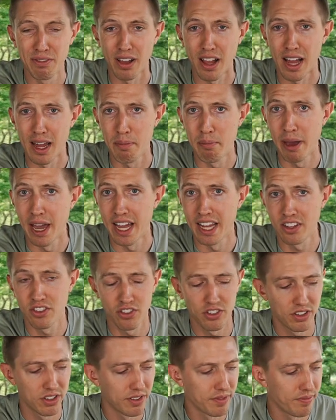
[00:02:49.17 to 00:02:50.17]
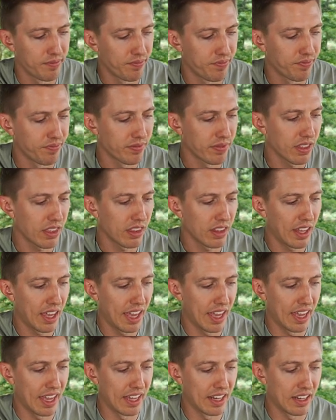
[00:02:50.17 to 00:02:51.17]
fly patch,
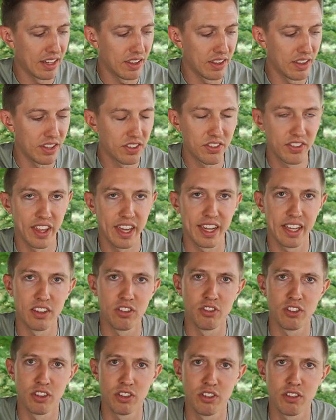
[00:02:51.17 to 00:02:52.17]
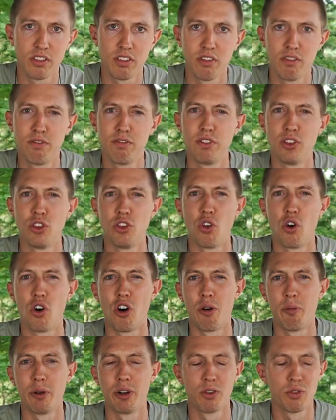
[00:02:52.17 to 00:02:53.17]
and this thing is just
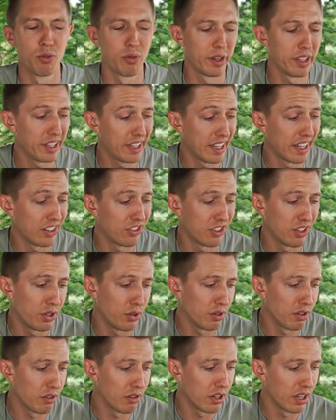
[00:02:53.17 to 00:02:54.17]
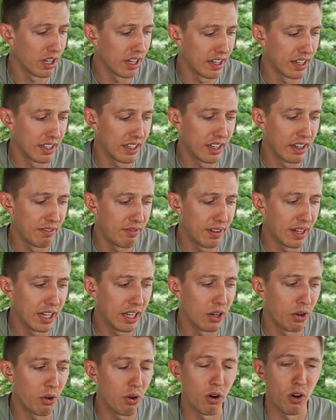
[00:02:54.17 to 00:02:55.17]
phenomenal. Really, I should do a, a
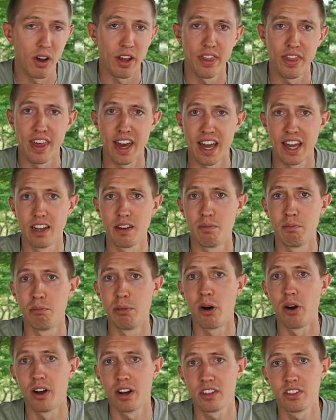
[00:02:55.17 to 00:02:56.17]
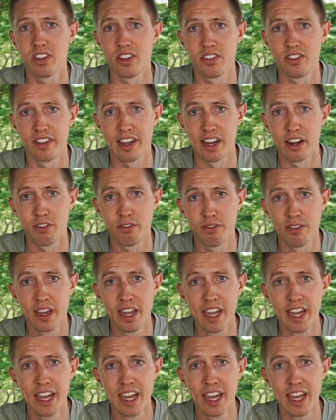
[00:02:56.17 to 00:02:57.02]
video on that box itself,